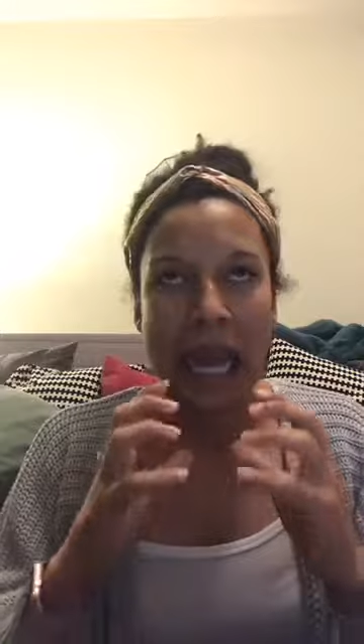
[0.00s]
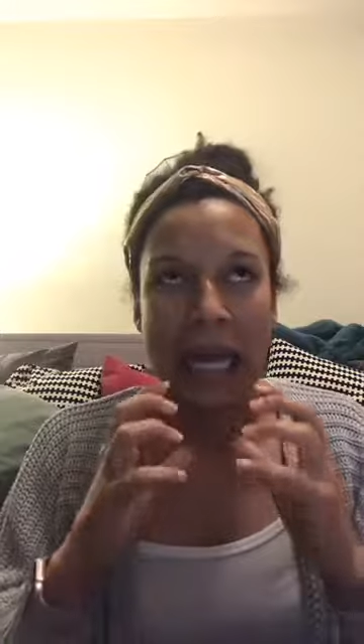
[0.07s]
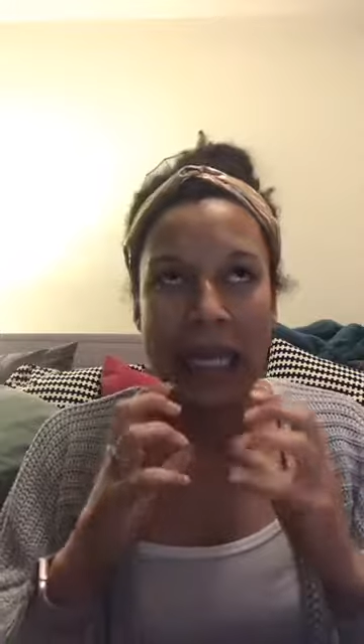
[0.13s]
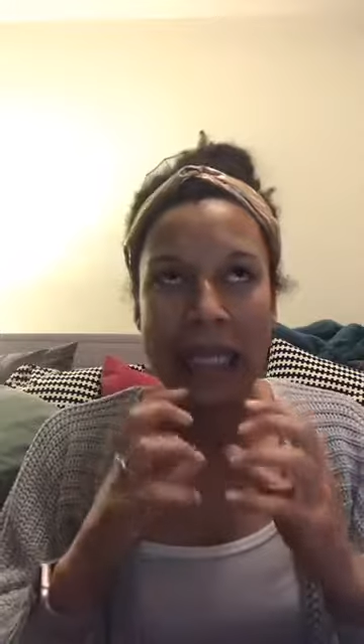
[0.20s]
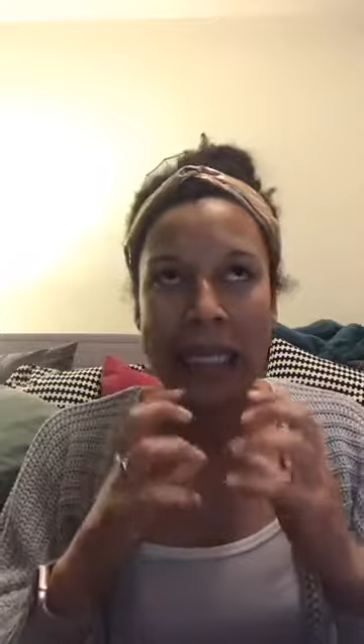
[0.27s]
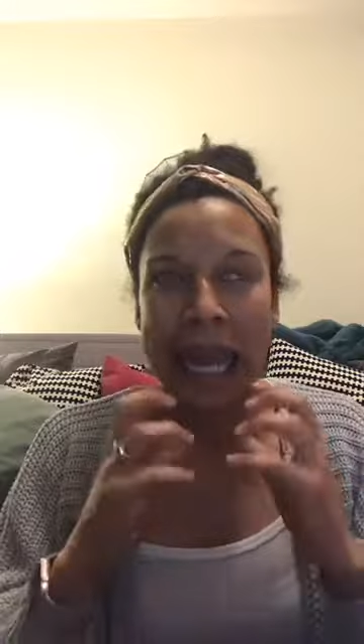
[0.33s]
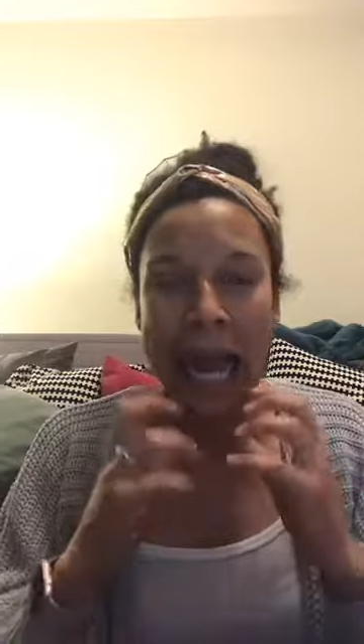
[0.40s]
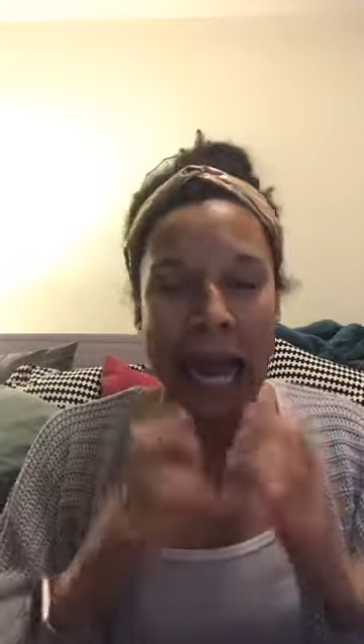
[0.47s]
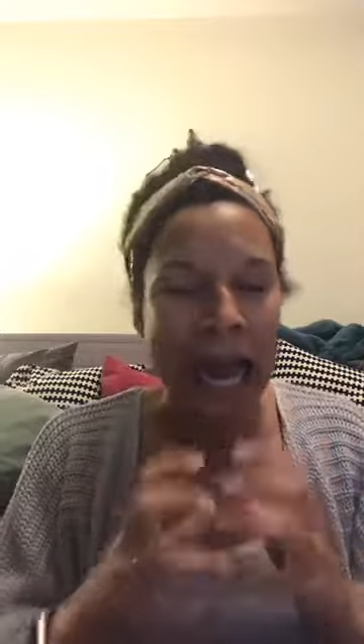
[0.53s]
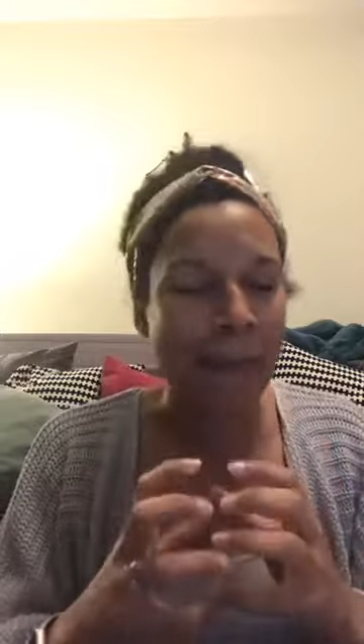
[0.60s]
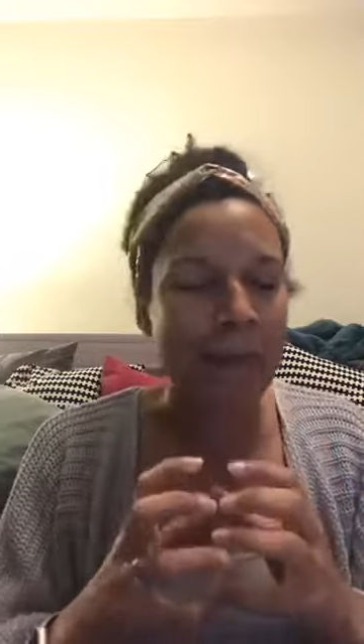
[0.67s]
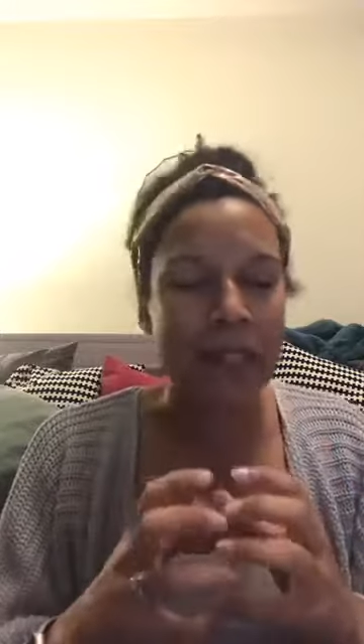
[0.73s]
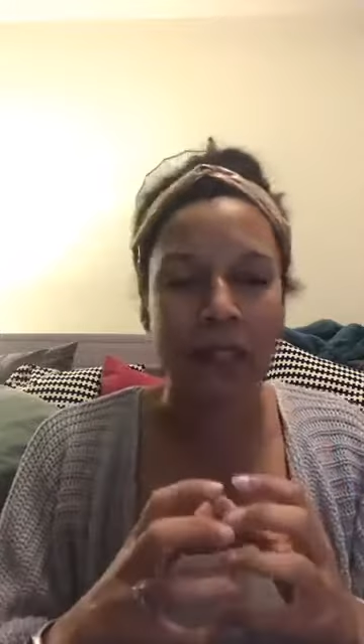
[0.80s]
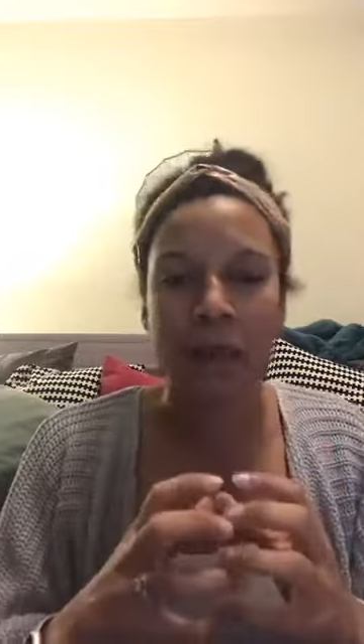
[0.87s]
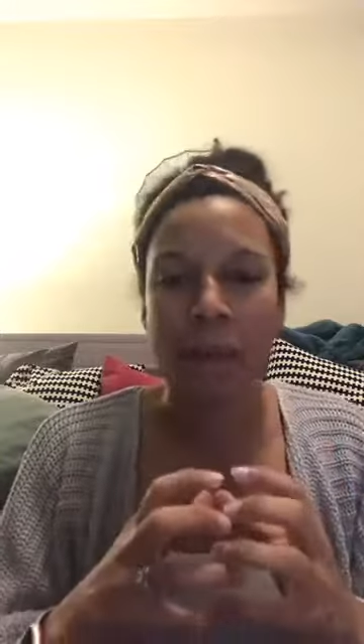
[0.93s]
the
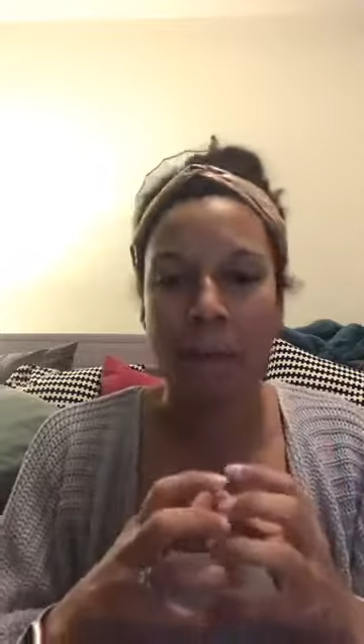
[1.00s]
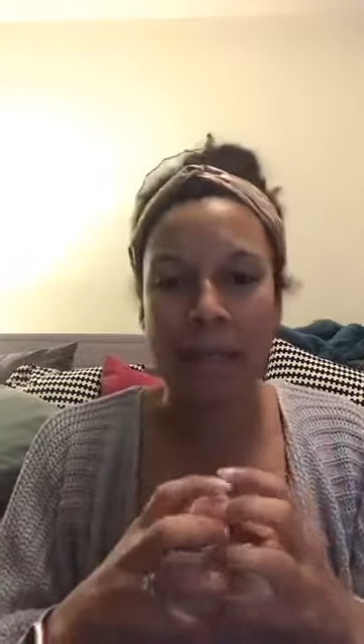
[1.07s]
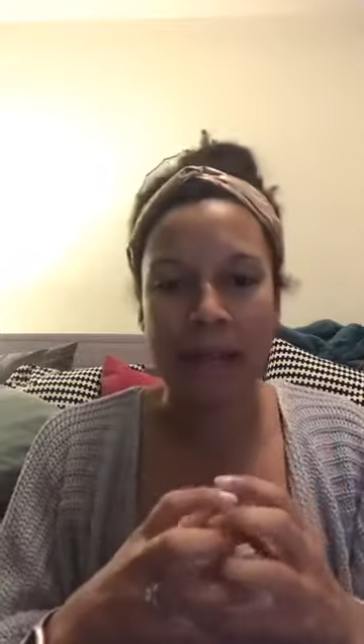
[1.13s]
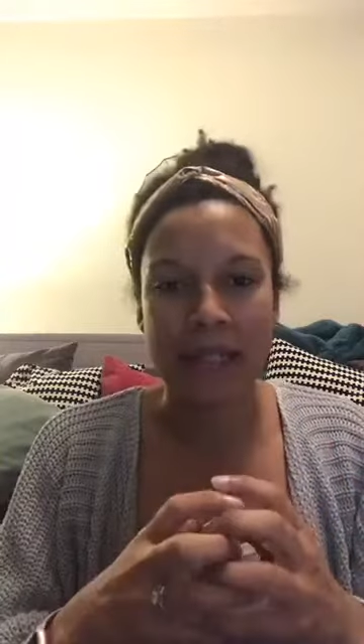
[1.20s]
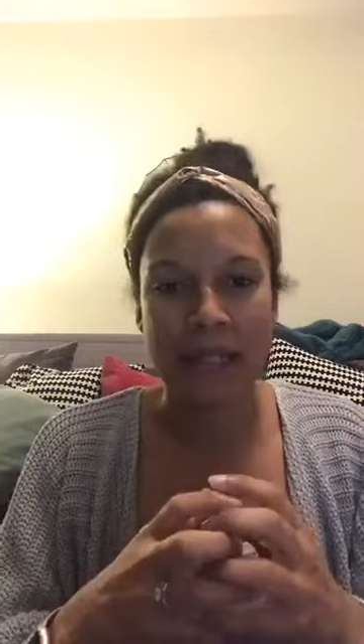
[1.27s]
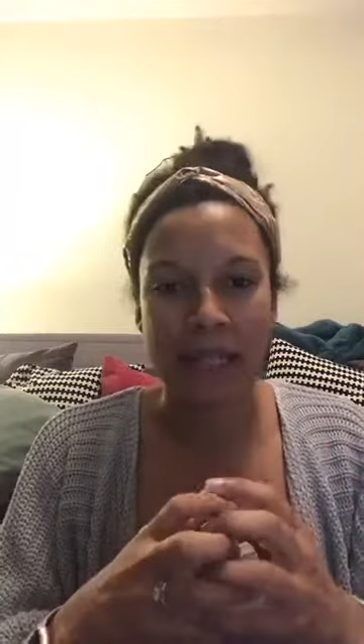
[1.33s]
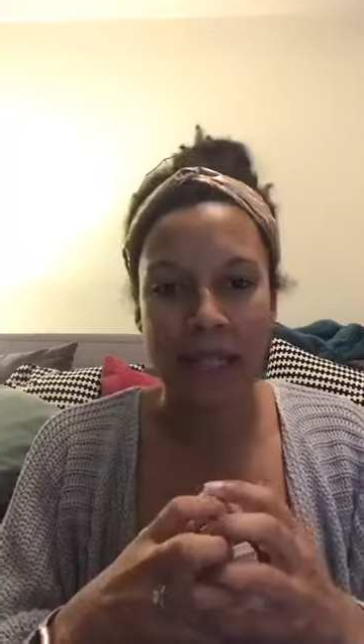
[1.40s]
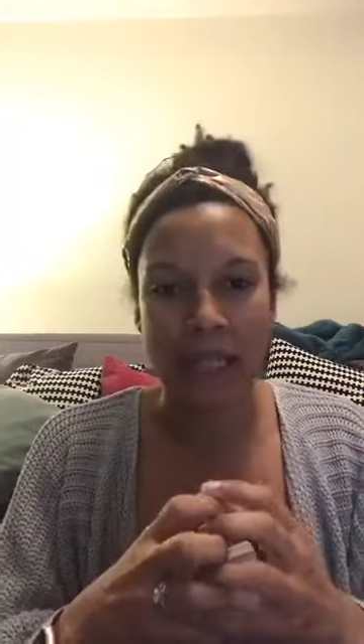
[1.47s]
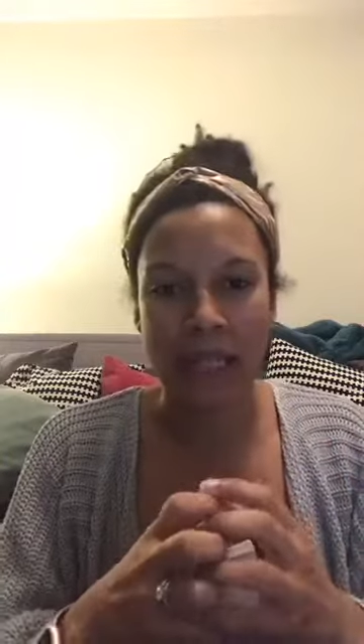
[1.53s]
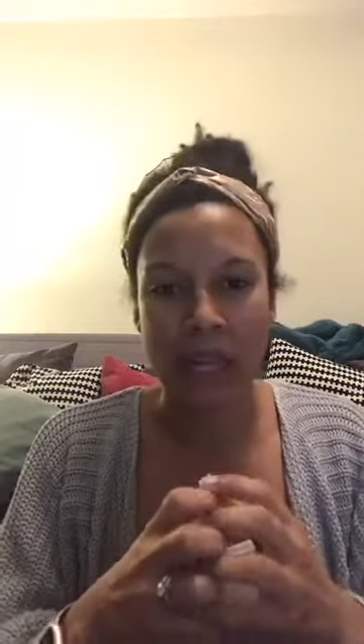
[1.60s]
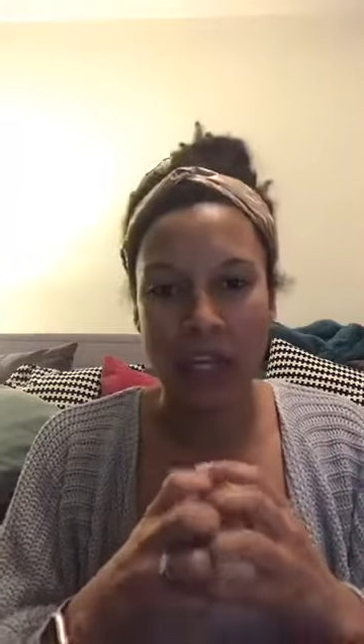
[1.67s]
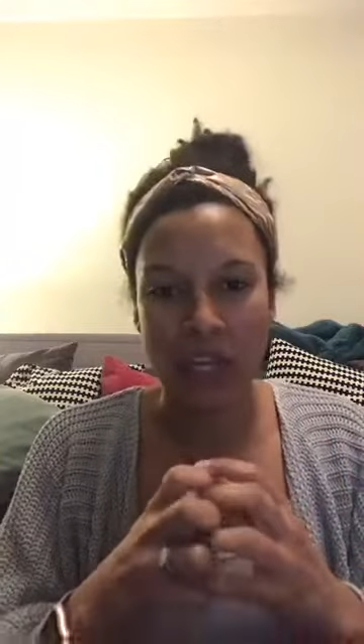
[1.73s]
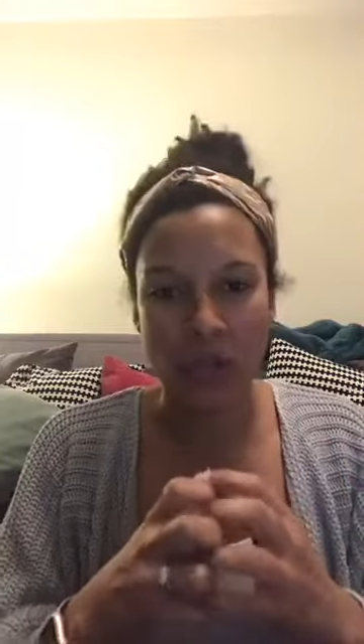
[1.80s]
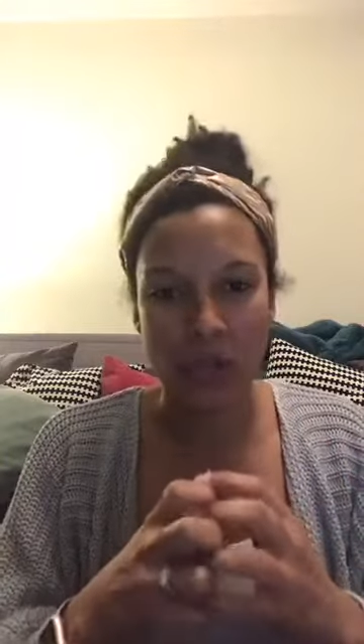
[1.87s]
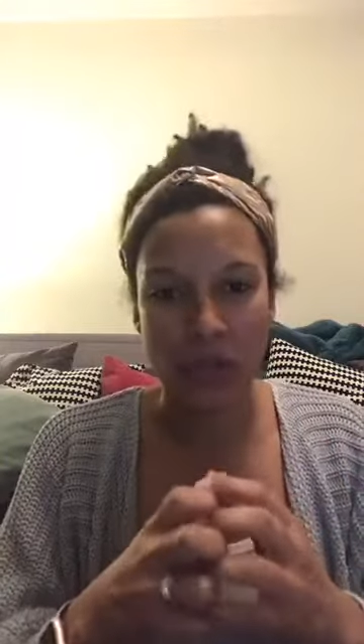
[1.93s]
absolute best thing that
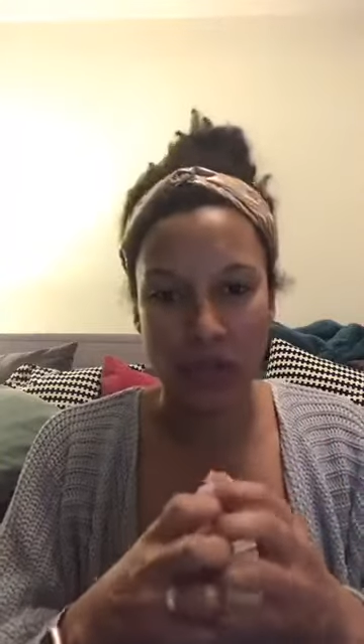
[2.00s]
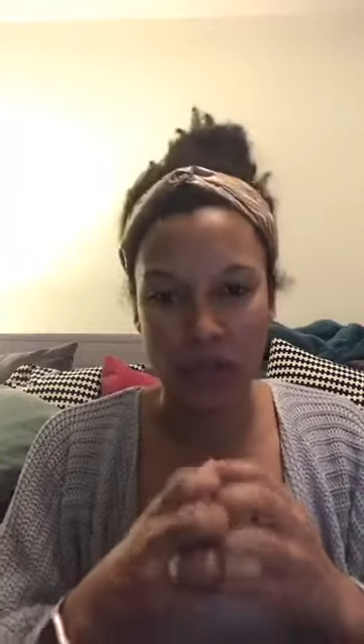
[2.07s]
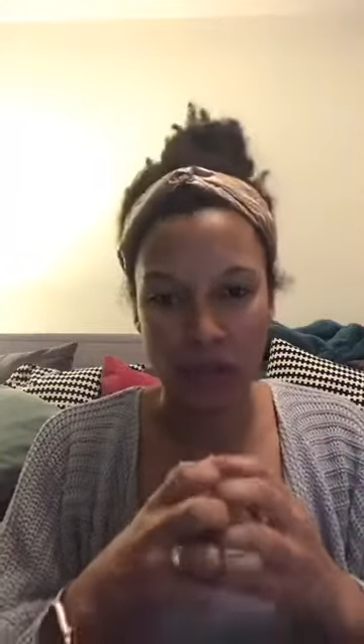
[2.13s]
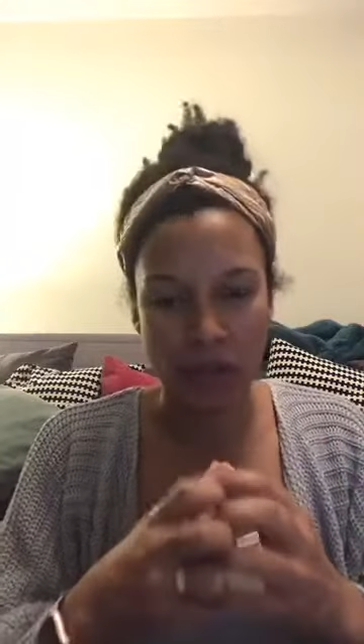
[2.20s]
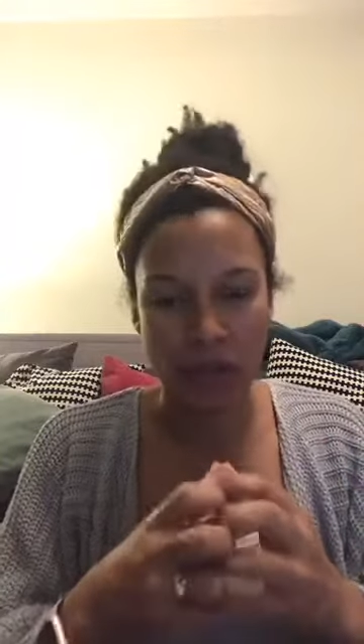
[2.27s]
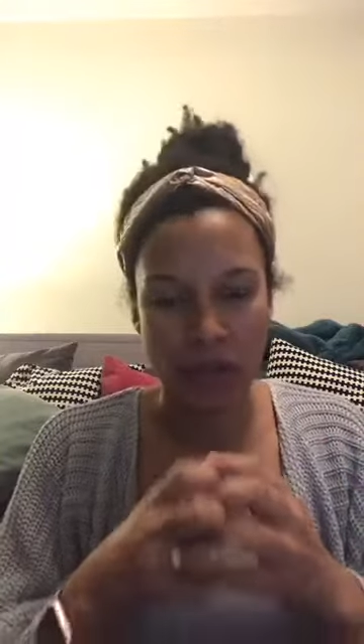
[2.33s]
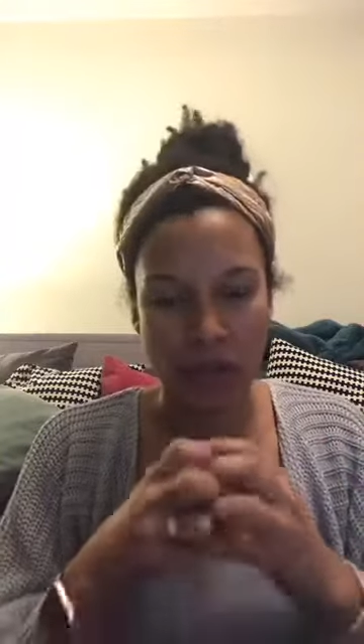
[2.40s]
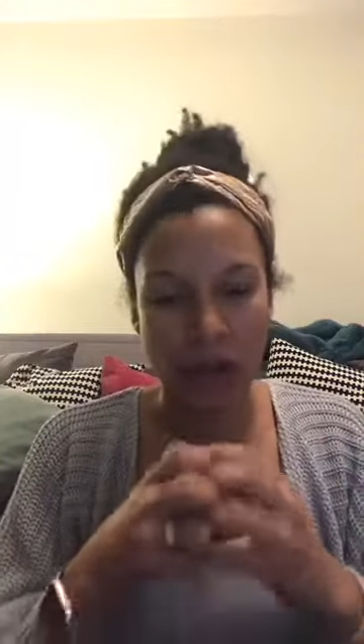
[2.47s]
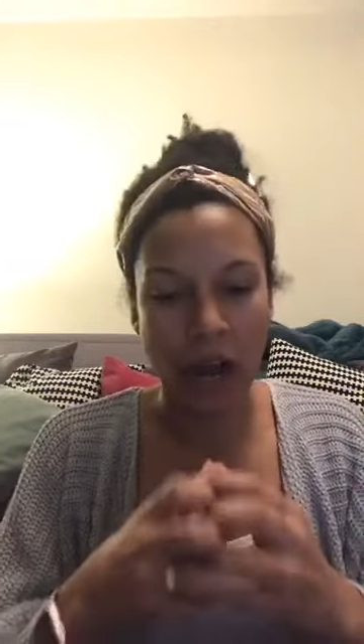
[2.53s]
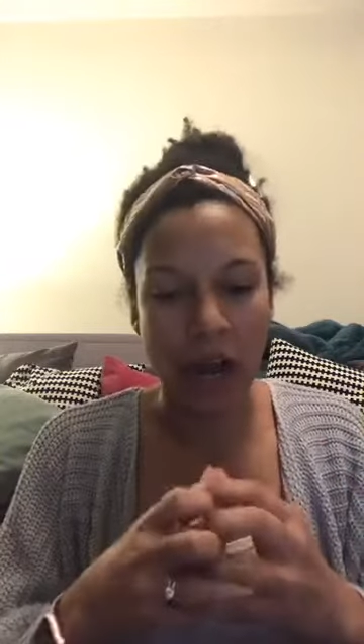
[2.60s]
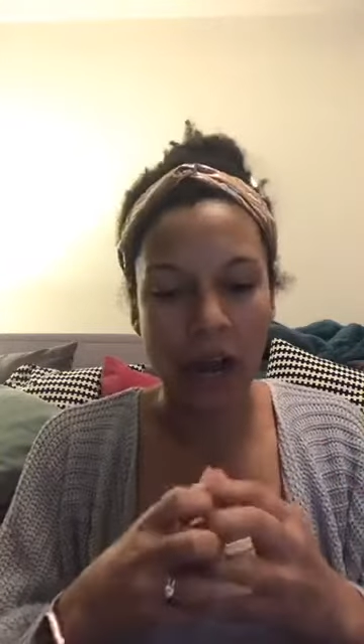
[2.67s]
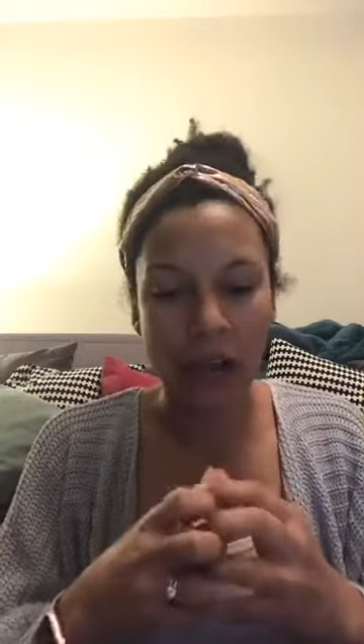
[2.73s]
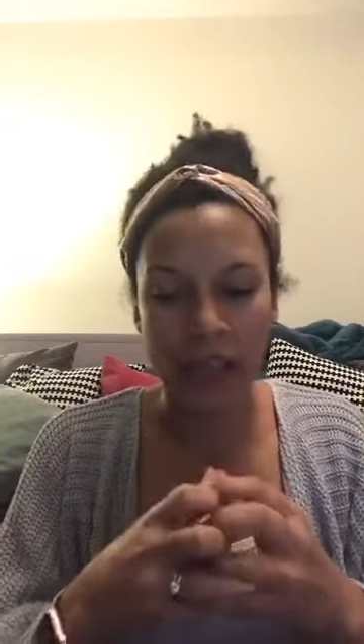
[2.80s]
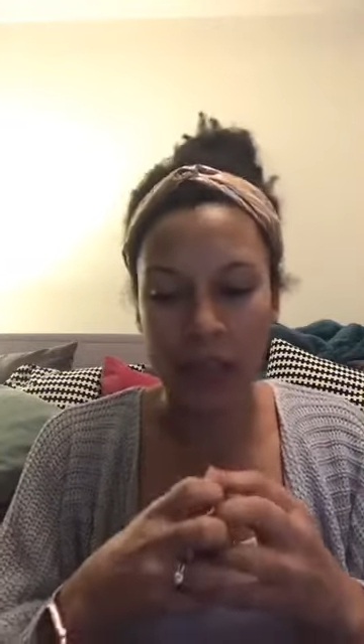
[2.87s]
you can do for your health.